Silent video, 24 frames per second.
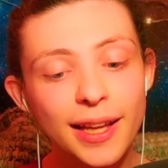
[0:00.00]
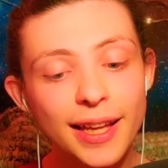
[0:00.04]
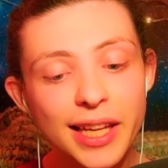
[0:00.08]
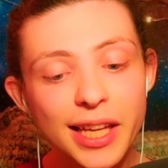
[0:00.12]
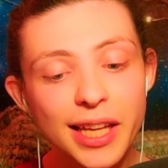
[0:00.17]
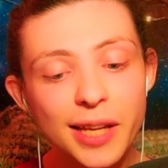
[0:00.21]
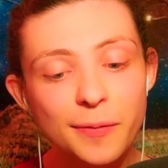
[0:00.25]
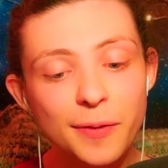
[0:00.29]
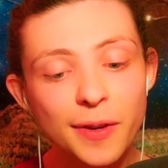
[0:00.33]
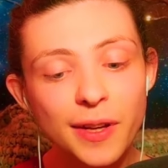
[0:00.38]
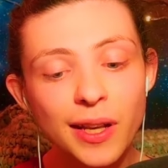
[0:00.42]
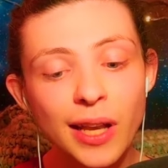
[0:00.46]

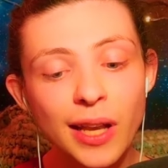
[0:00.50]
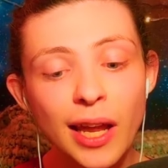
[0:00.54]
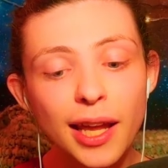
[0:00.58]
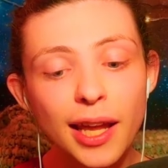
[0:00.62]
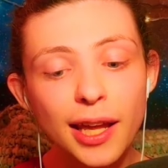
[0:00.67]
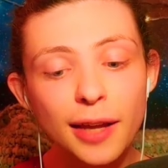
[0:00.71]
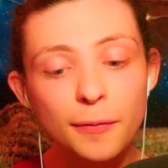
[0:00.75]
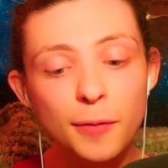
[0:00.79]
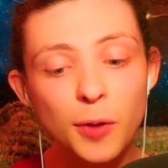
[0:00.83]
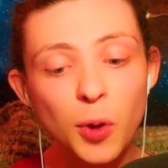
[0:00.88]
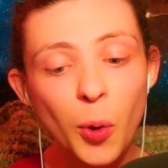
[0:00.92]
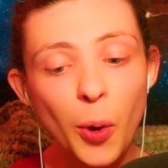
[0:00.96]
Even
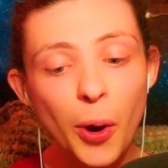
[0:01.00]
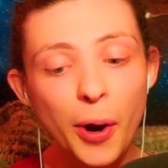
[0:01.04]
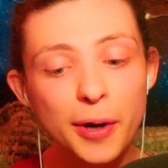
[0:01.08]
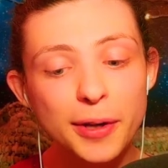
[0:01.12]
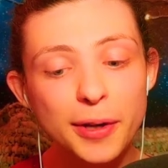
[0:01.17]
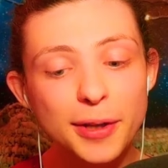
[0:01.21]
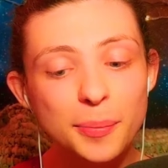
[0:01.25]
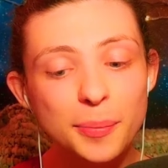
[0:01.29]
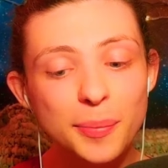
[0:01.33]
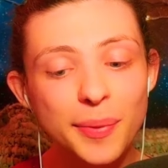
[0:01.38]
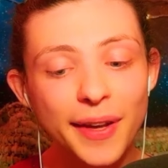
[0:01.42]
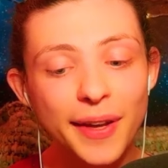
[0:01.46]
if you
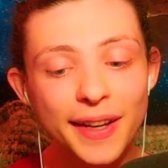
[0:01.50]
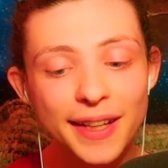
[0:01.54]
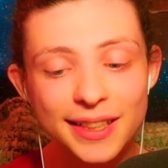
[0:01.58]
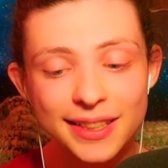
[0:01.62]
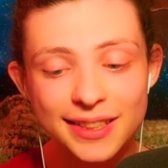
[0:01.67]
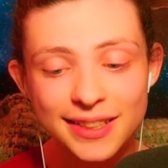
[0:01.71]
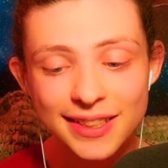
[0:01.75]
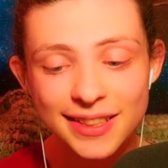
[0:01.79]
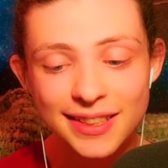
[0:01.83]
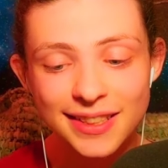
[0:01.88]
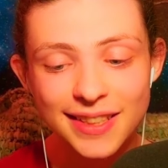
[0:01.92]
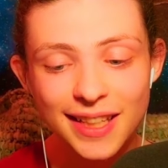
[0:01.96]
are the
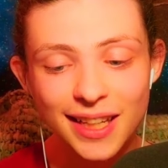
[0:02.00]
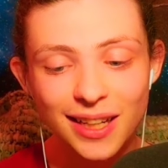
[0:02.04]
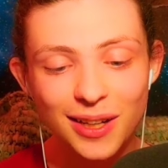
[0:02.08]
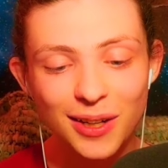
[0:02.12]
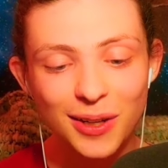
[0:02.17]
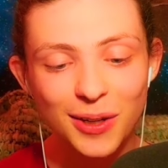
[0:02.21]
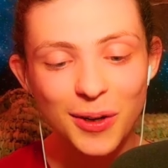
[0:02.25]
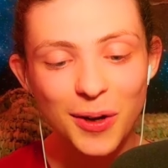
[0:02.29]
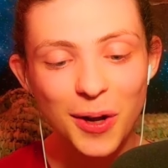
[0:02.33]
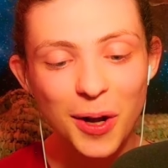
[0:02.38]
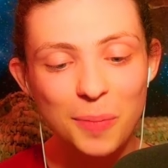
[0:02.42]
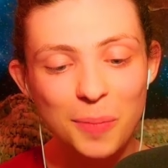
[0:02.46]
biggest
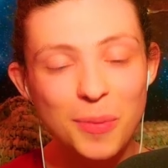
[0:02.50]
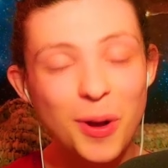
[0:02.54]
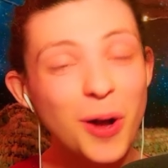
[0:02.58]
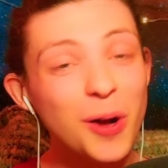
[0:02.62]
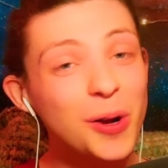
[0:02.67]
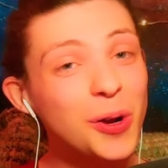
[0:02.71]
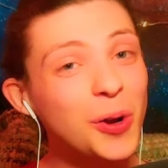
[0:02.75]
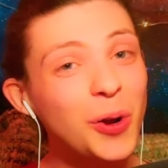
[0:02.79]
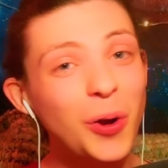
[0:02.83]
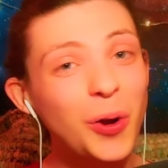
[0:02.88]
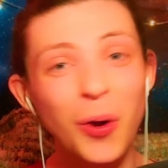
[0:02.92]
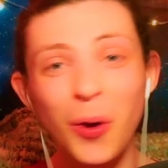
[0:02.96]
sinner
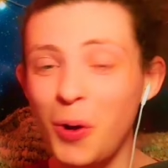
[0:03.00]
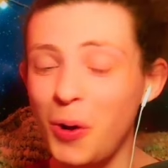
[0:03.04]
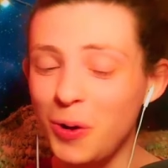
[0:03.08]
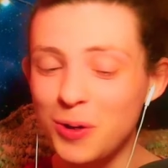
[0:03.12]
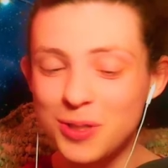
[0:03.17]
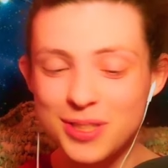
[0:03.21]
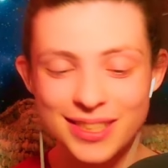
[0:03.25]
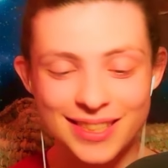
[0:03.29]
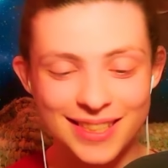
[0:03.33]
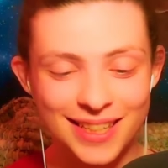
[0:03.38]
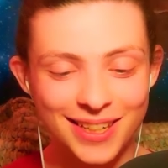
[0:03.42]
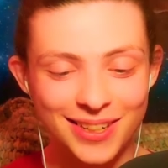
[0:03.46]
among
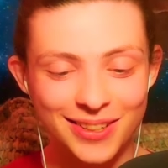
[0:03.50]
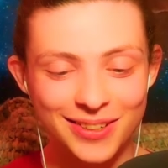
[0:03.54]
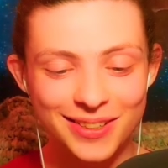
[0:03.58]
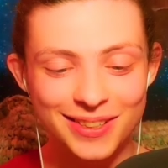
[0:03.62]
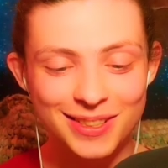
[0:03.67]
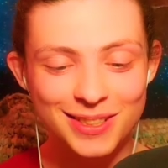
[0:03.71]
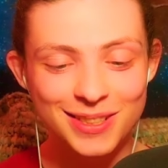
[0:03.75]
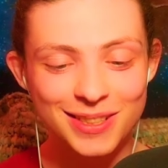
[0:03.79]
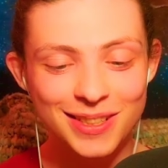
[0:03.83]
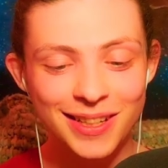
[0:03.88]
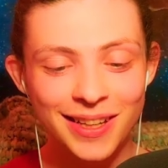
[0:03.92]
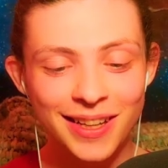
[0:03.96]
all
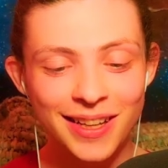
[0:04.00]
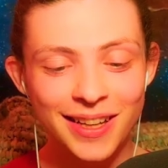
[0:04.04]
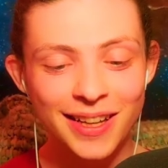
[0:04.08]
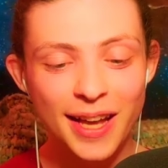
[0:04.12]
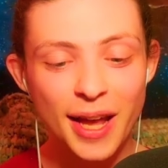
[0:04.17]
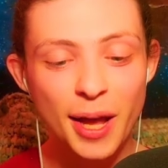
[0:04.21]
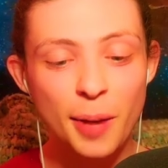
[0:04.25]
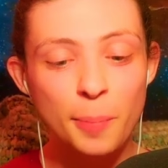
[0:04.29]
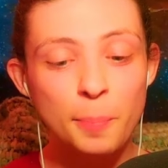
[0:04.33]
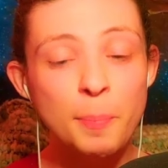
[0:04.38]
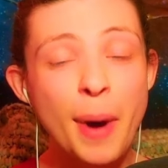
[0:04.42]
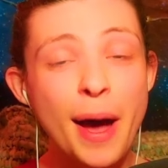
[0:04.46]
sinners,
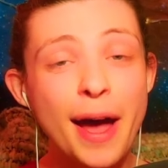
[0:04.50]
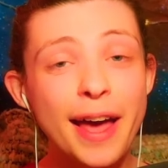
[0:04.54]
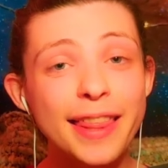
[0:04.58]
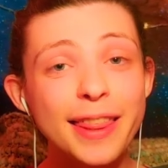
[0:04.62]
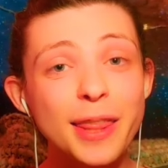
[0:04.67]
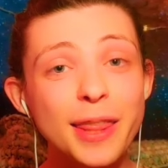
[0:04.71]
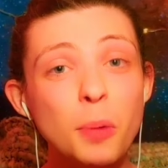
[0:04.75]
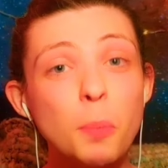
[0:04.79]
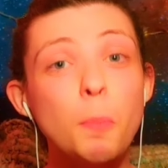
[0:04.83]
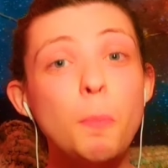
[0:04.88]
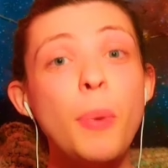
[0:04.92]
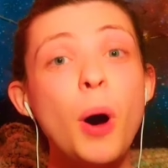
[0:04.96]
by
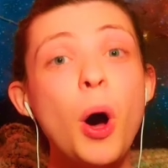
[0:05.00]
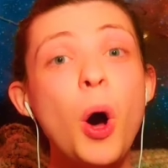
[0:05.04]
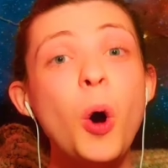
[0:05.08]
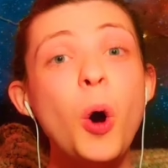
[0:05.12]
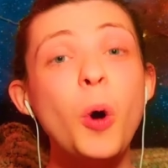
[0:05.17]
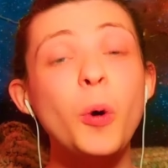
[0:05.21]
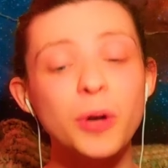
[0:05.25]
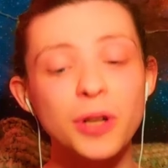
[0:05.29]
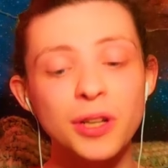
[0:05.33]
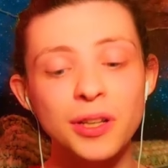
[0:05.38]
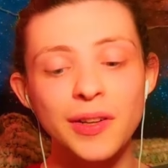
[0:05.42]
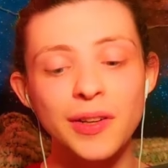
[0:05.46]
the
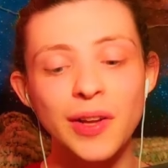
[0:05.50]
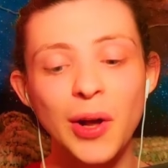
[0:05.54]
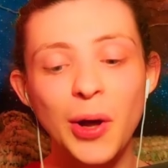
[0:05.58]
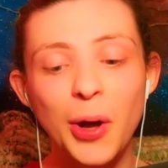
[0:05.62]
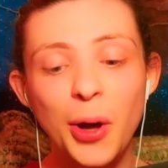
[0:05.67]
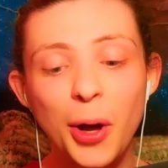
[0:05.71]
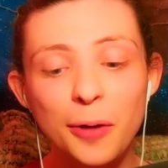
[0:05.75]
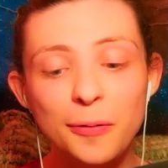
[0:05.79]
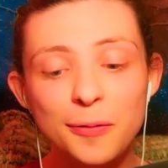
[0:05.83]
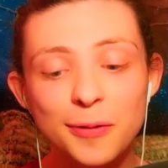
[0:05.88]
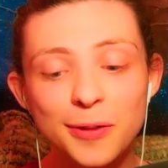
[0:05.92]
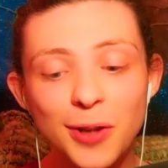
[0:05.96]
boat
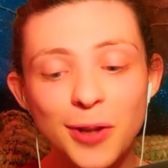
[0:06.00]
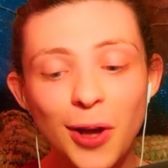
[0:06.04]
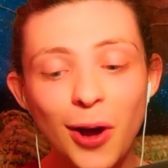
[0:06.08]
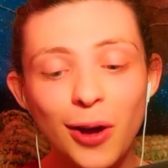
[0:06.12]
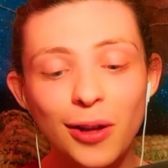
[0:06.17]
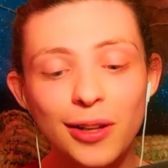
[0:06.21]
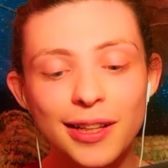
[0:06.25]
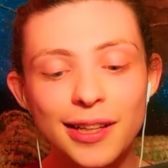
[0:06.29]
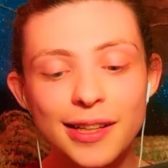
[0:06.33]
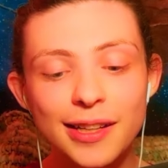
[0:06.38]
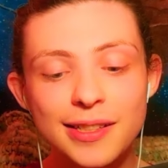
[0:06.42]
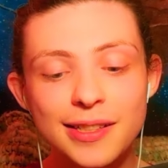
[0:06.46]
of
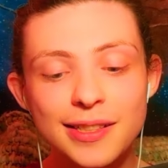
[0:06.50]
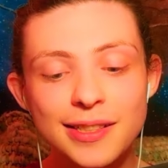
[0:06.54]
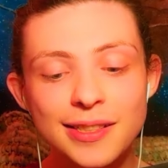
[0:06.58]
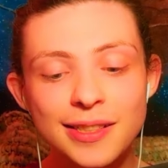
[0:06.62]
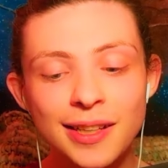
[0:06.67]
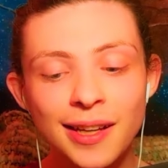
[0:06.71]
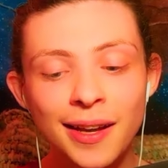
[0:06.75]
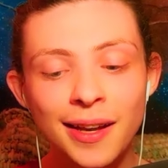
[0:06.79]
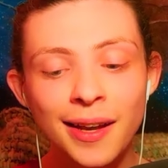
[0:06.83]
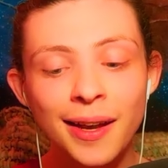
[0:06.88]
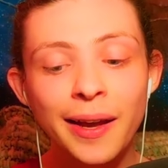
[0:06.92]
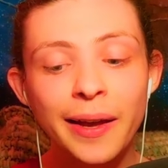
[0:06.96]
knowledge,